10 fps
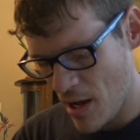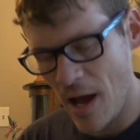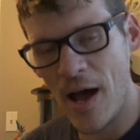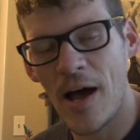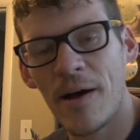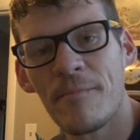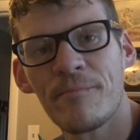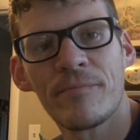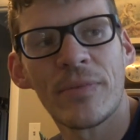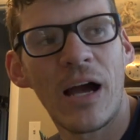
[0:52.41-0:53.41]

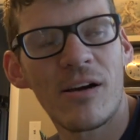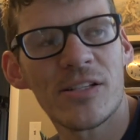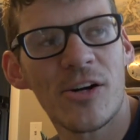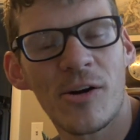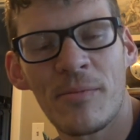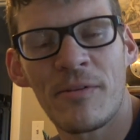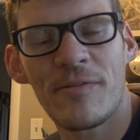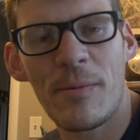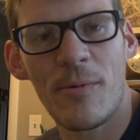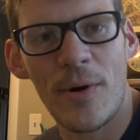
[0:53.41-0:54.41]
I'll start them in
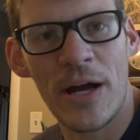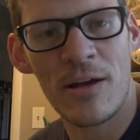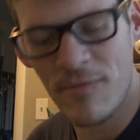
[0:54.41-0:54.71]
February